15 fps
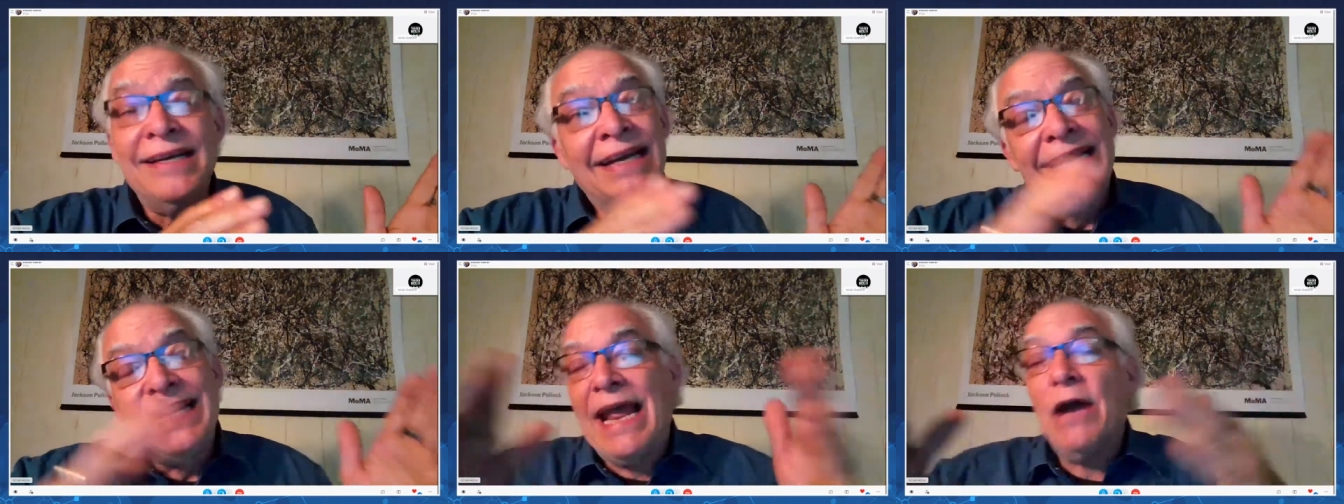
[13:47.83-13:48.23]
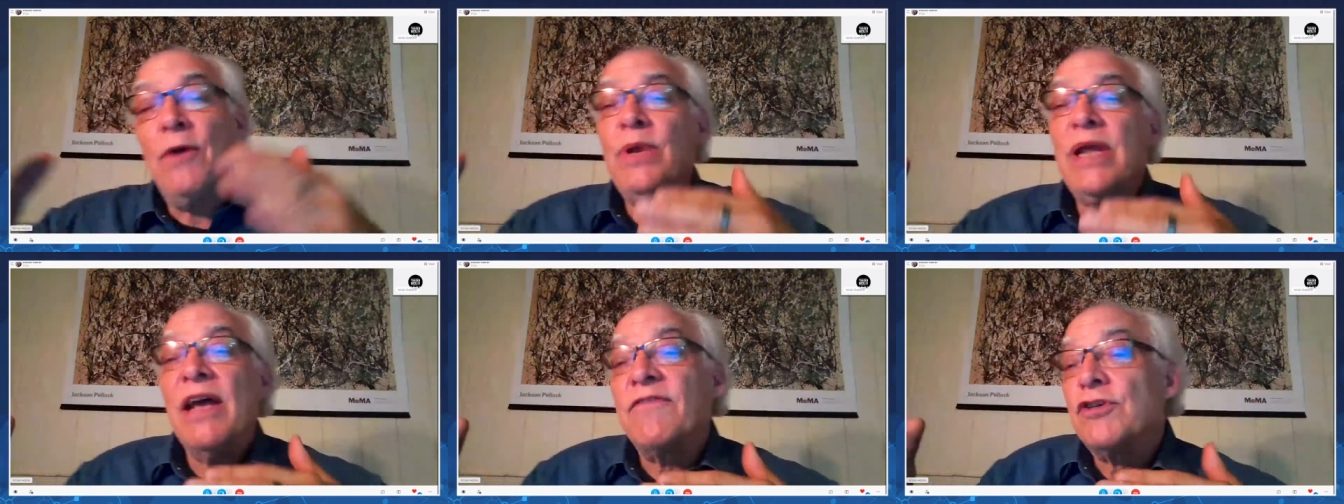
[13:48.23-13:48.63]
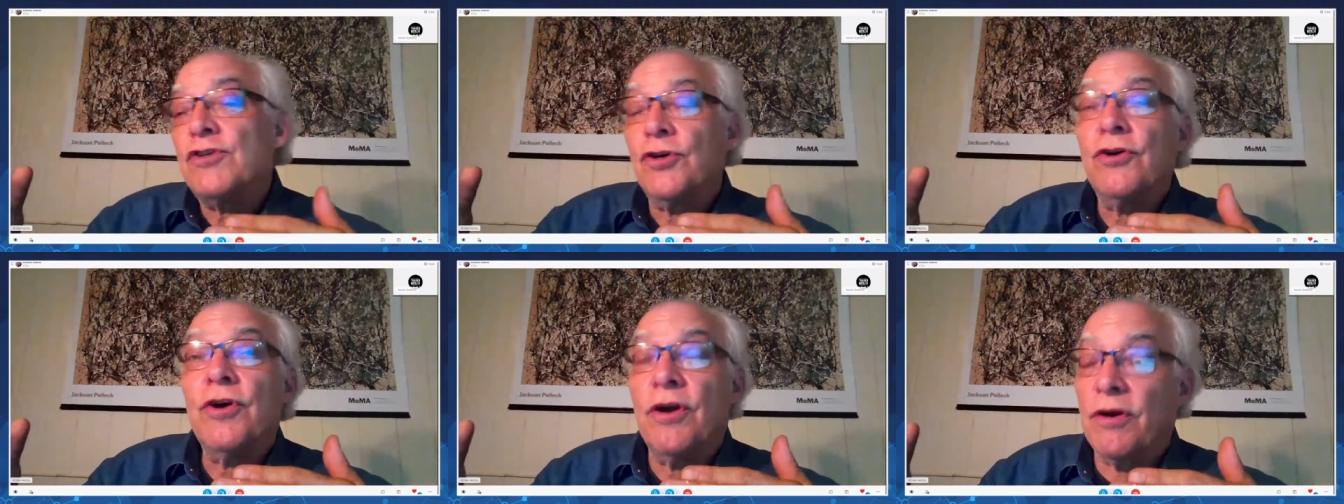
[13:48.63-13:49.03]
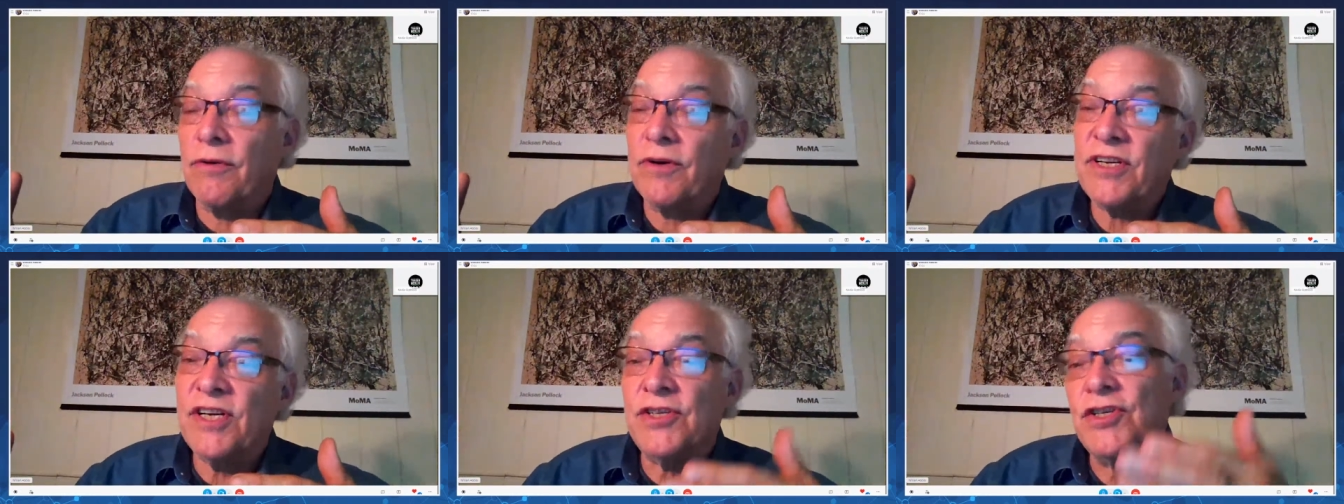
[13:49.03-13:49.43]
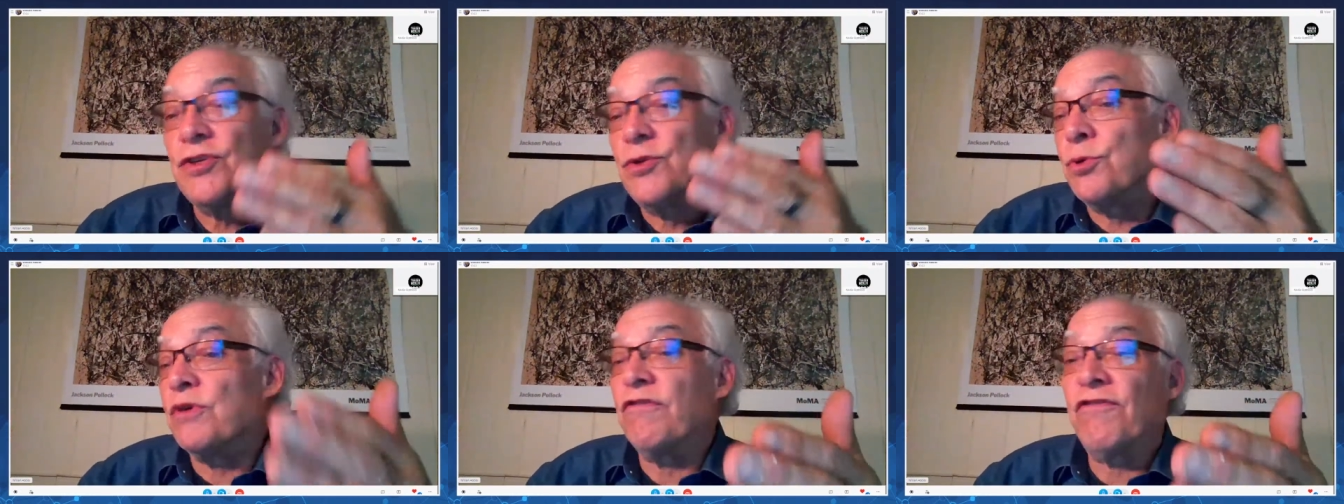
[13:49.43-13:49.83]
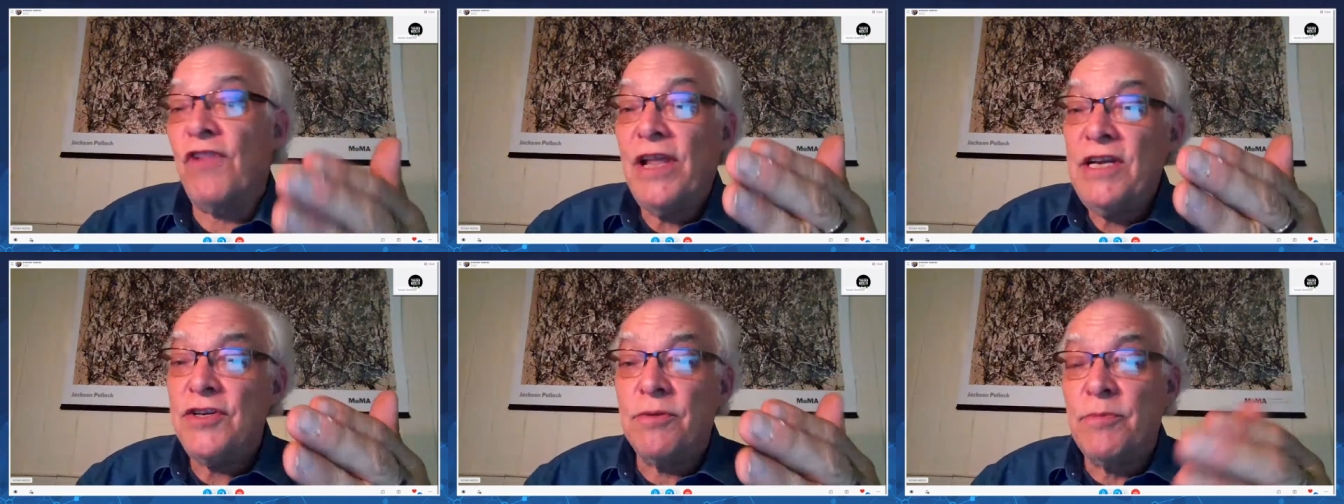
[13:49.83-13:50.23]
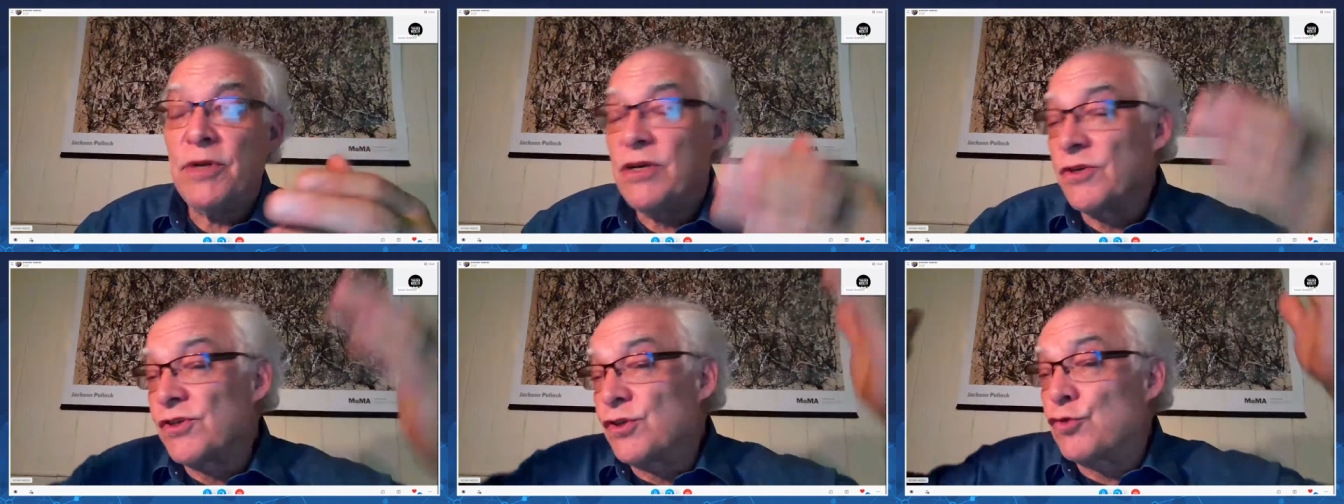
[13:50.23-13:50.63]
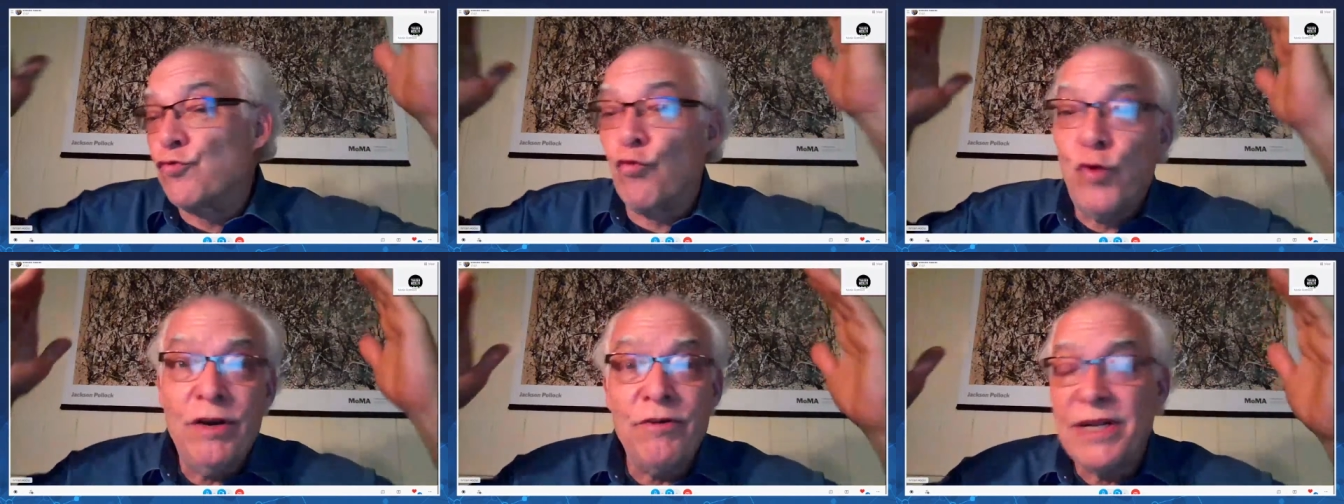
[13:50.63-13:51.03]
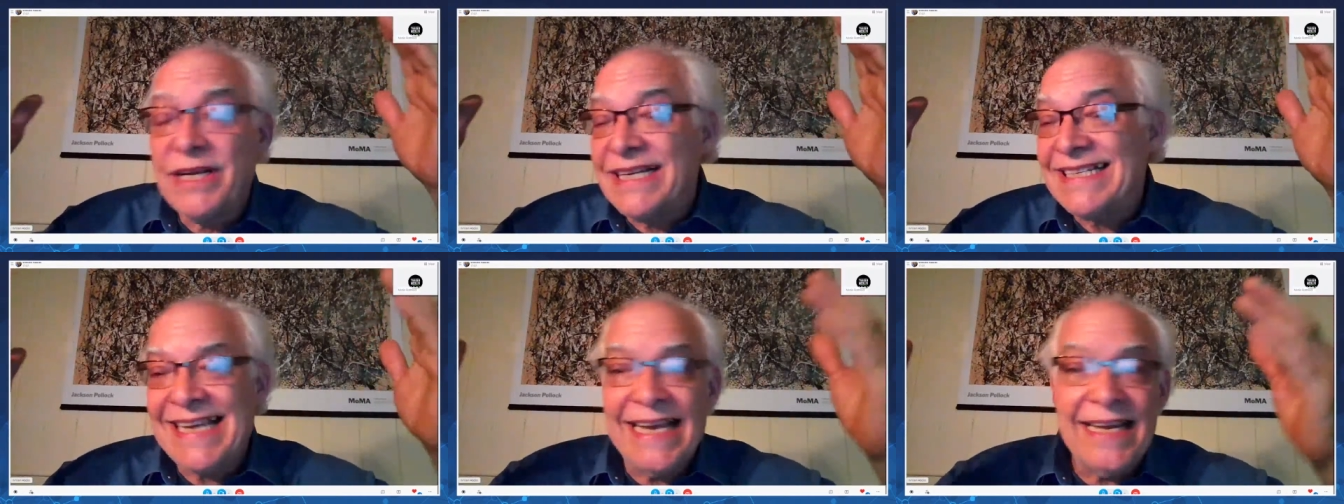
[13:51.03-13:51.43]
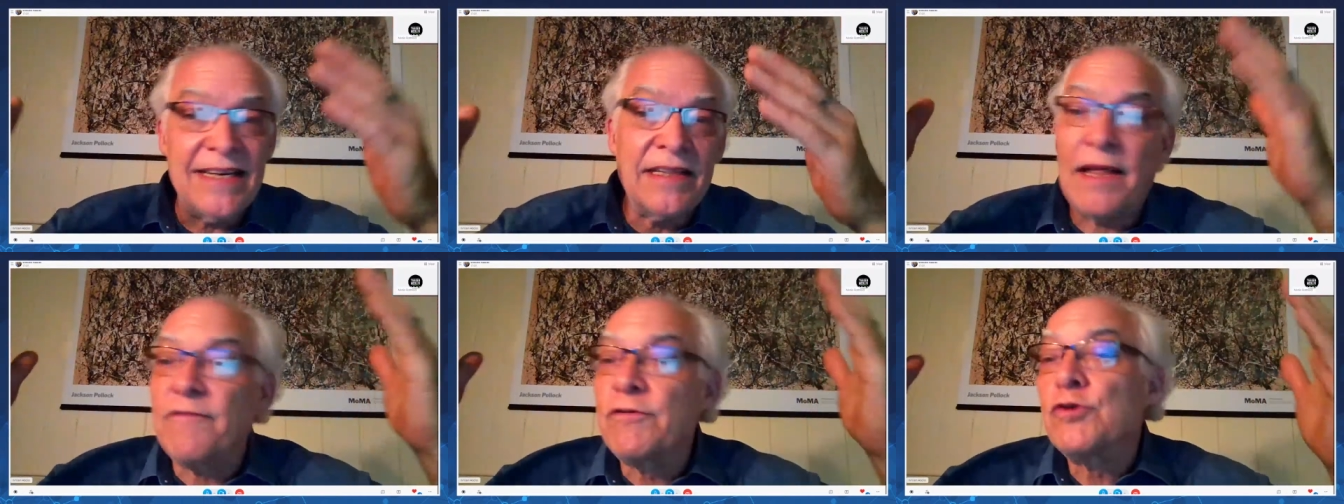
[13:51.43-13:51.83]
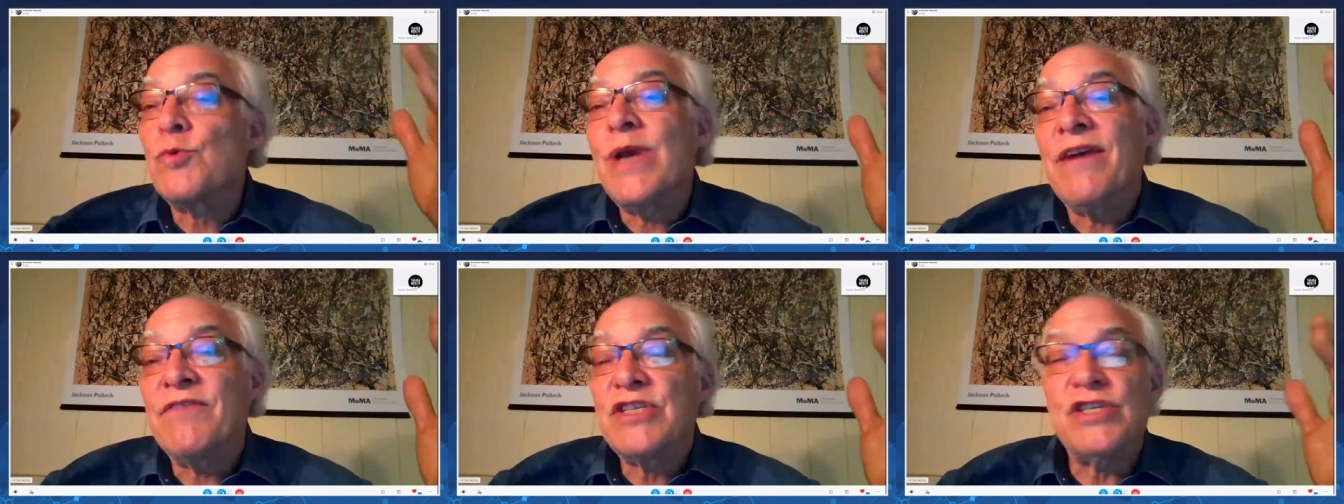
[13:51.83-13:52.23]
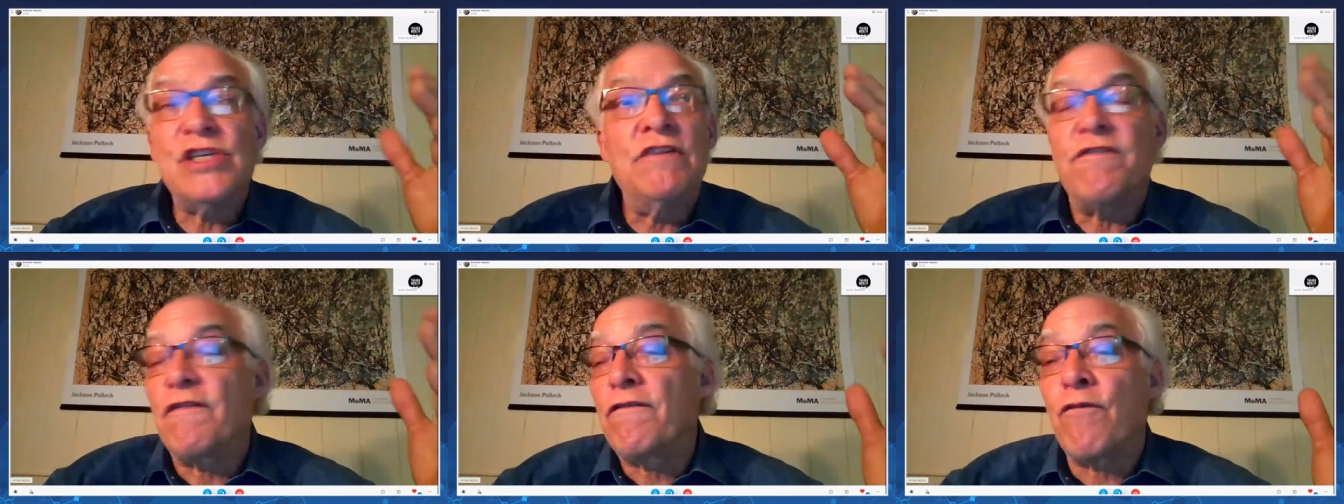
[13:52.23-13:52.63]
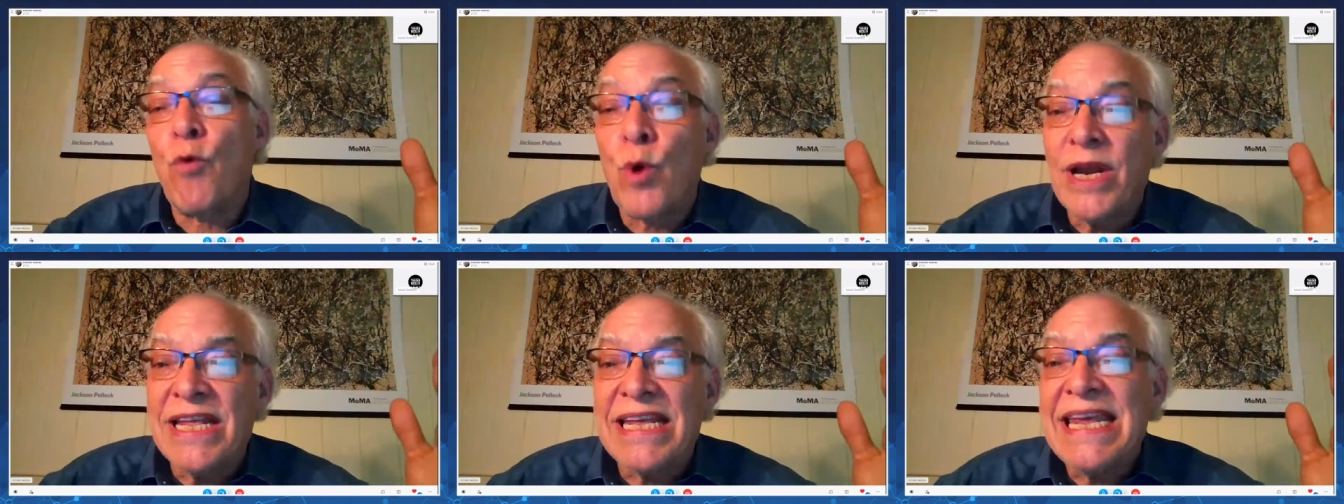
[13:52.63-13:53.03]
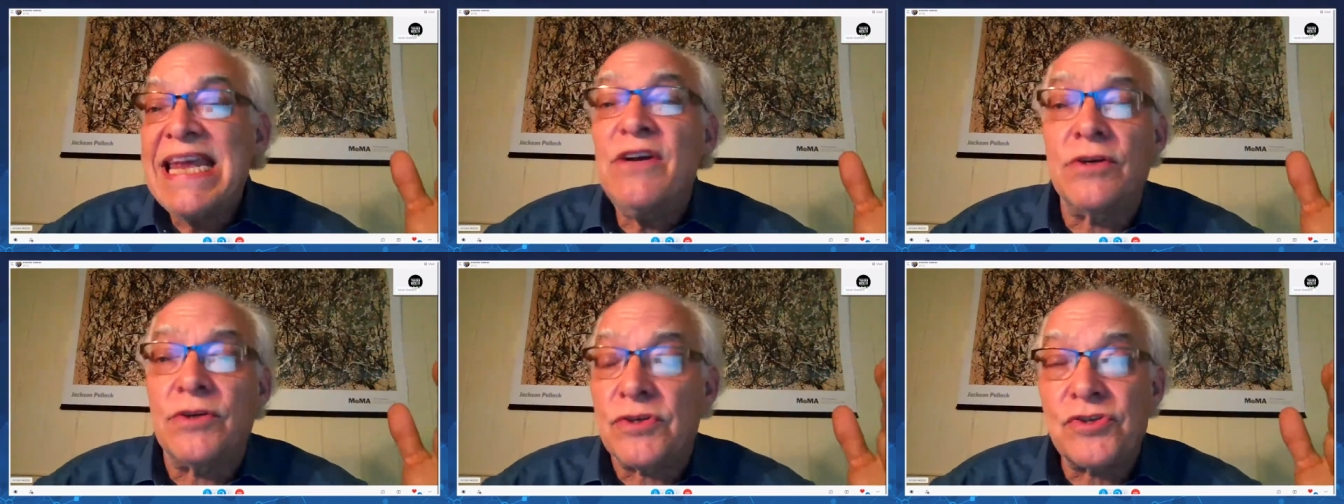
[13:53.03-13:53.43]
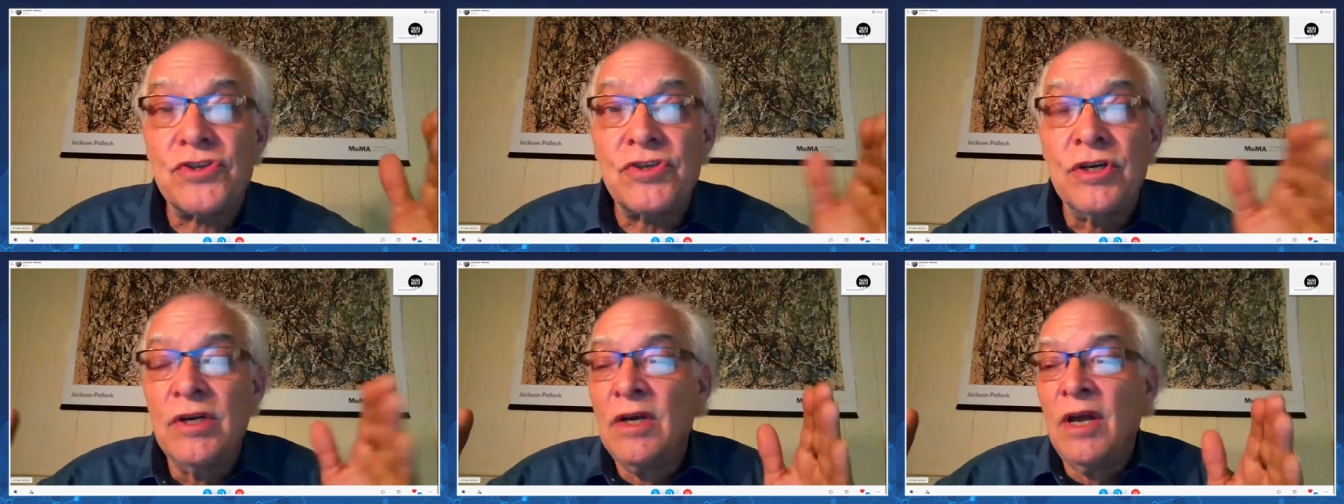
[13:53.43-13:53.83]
now we have to turn our attention to inflation because it's rearing its head in levels we haven't seen for 40 years.